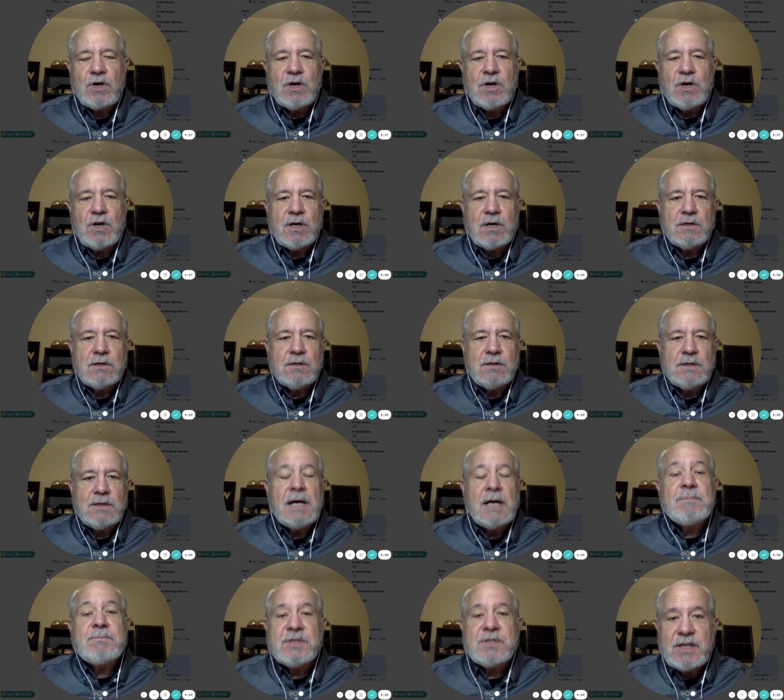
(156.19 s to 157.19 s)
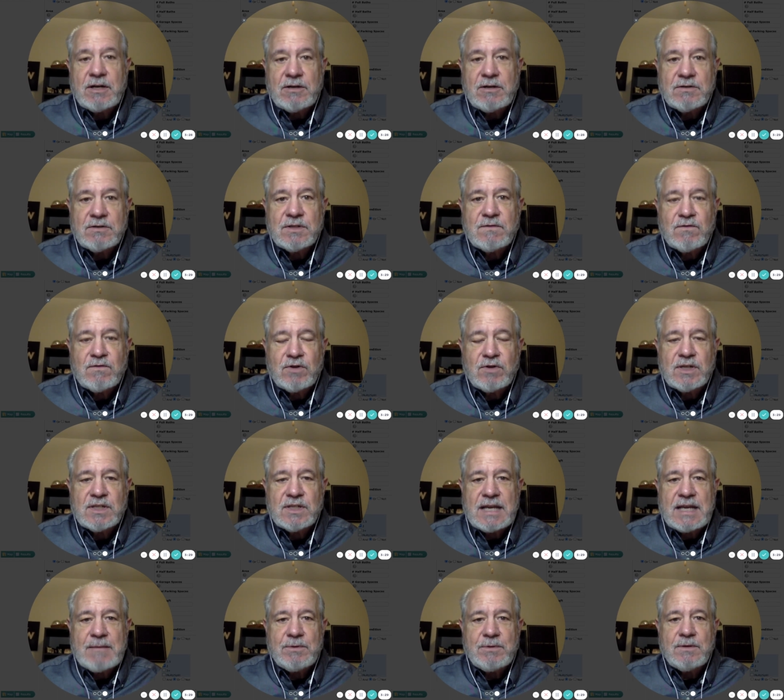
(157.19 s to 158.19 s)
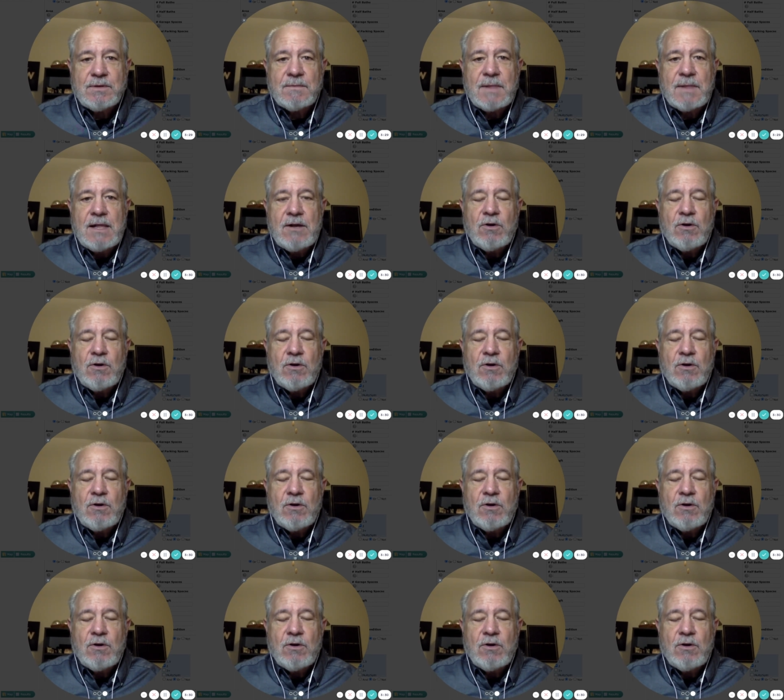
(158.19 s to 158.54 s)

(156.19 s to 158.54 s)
are upstairs, for example,